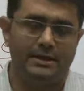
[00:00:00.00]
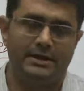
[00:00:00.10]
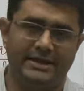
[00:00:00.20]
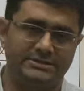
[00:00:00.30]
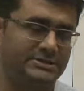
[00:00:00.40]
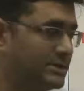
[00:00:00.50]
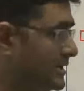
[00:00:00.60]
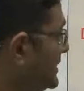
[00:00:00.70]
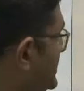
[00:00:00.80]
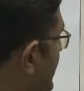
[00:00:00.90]
Next
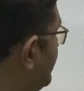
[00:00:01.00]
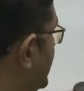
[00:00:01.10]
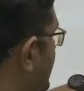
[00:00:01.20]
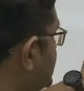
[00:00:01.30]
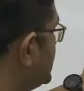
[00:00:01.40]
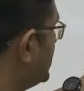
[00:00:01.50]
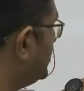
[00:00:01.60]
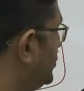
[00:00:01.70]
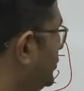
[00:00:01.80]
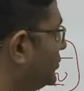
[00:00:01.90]
keyword is,
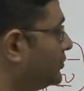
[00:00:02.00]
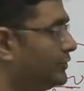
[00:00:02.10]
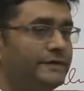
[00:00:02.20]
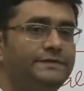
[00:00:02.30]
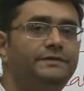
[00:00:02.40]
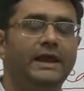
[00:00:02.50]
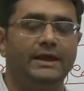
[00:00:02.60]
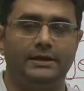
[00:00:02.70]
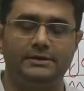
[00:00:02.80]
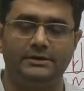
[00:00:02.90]
do you
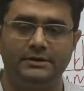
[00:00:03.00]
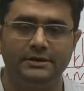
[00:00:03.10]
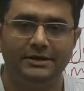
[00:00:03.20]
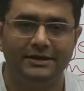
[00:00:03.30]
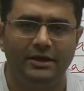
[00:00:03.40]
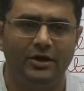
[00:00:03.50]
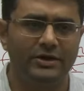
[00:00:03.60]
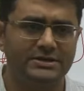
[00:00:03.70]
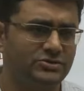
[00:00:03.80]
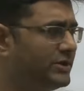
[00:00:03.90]
think?
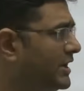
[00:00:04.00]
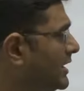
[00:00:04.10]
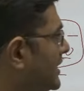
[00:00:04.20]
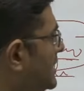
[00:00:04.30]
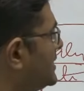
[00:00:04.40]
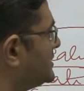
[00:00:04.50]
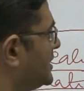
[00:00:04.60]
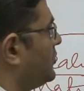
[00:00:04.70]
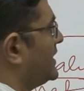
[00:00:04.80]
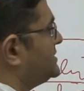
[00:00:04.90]
Okay, so here the
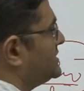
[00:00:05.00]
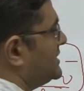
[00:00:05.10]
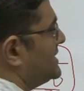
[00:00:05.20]
question